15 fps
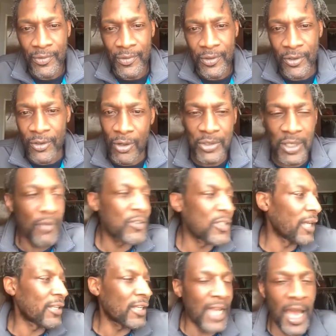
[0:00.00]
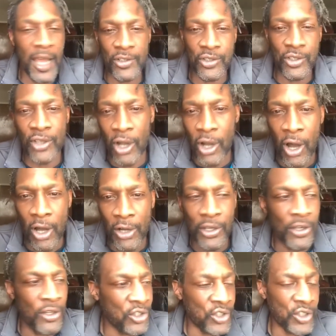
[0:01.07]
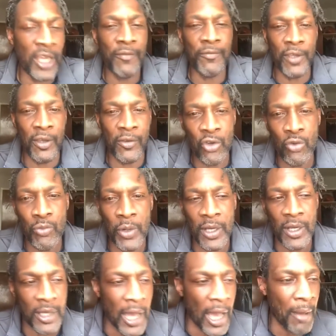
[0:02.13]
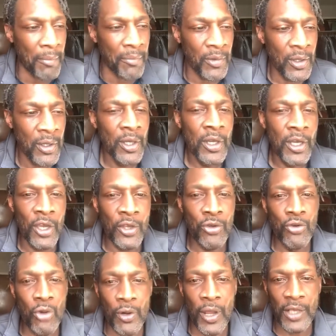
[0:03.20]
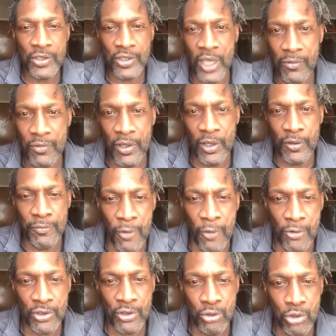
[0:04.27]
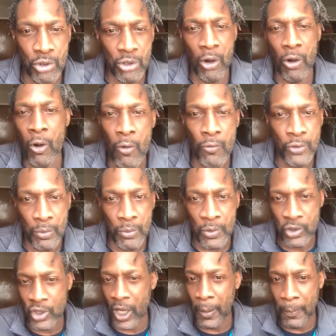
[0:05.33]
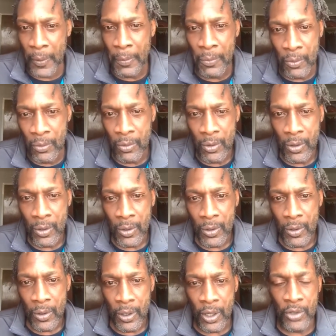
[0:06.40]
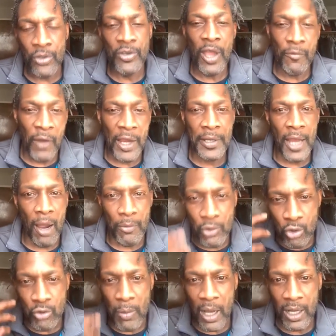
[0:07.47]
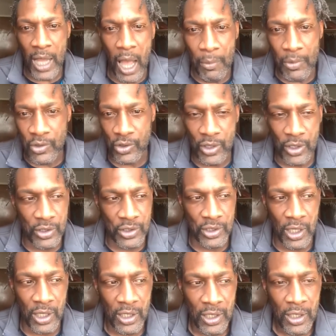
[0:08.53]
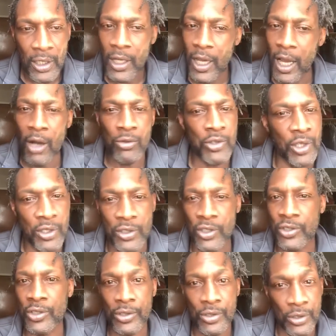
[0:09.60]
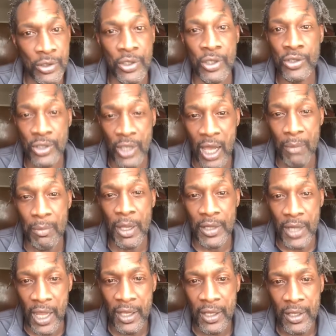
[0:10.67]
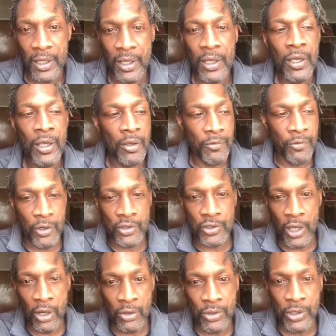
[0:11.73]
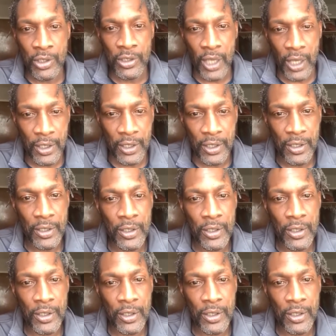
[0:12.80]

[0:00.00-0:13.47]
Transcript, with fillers: you know what I'm saying? It was out the kindness of your heart and the safety of you being a cop. And you know that safety is first, and you took an oath to protect people. And right now I'm using my common sense to say, I don't think this is a good time at night for this elderly lady